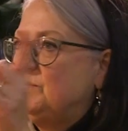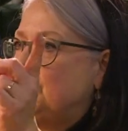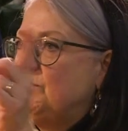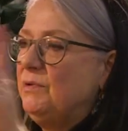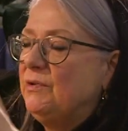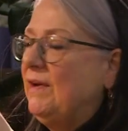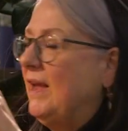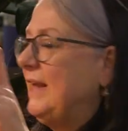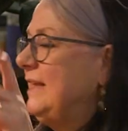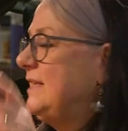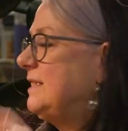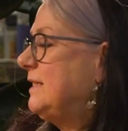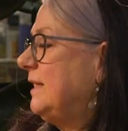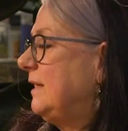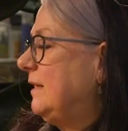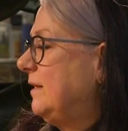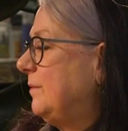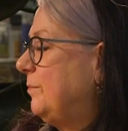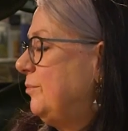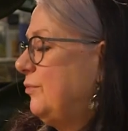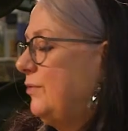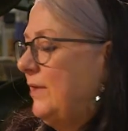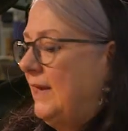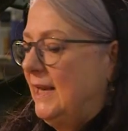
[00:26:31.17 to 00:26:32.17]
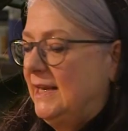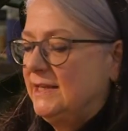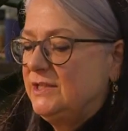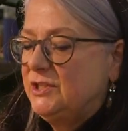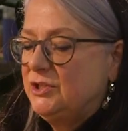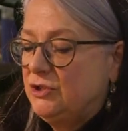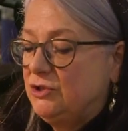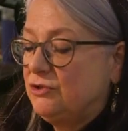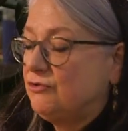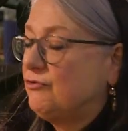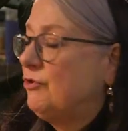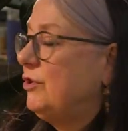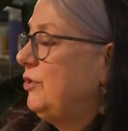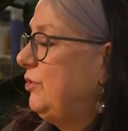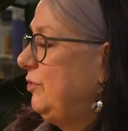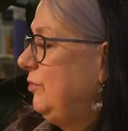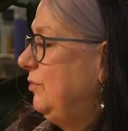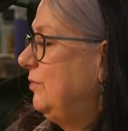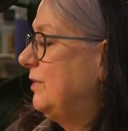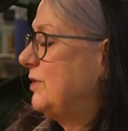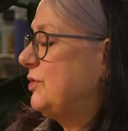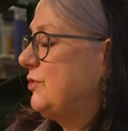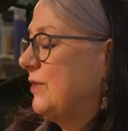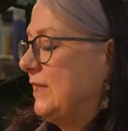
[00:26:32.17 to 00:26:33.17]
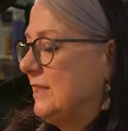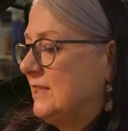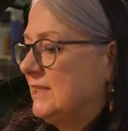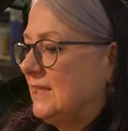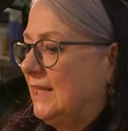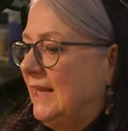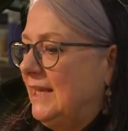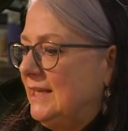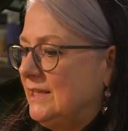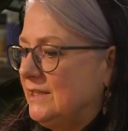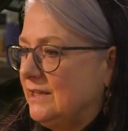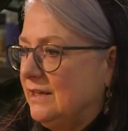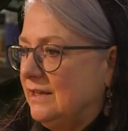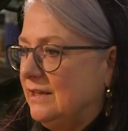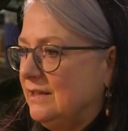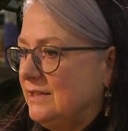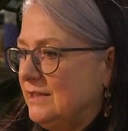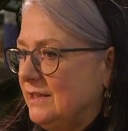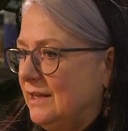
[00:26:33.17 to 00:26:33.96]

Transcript: berating the press through a translator,